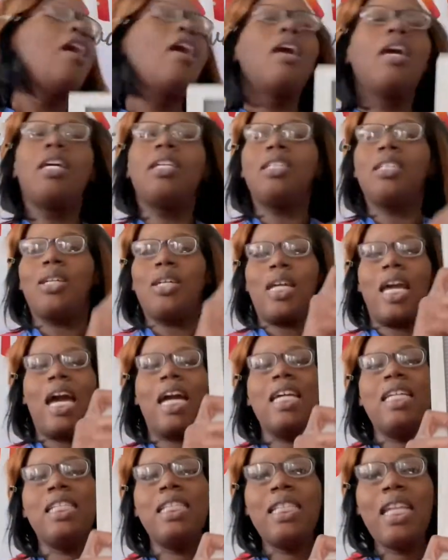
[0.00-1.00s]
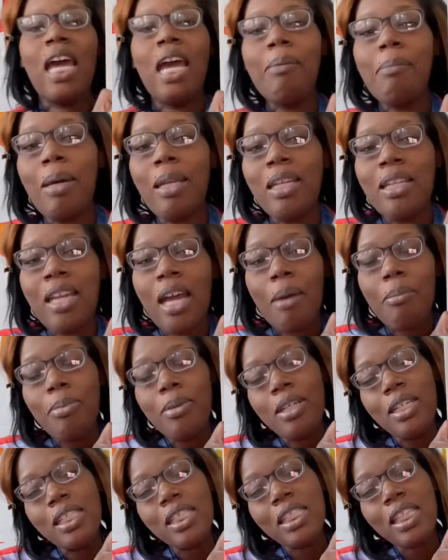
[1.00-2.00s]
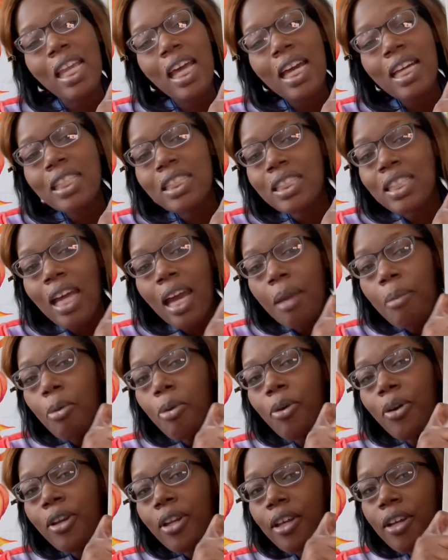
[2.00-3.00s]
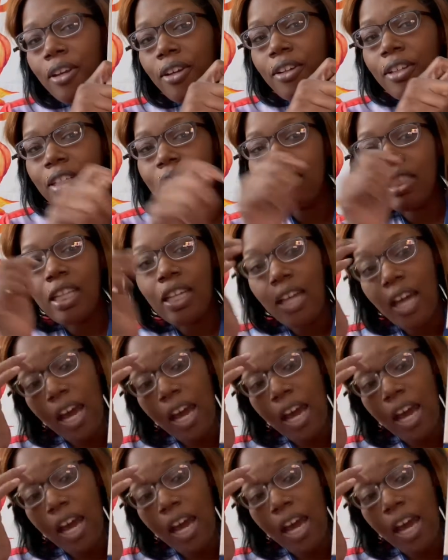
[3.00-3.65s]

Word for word: and show y'all his name i did not put his last name on here because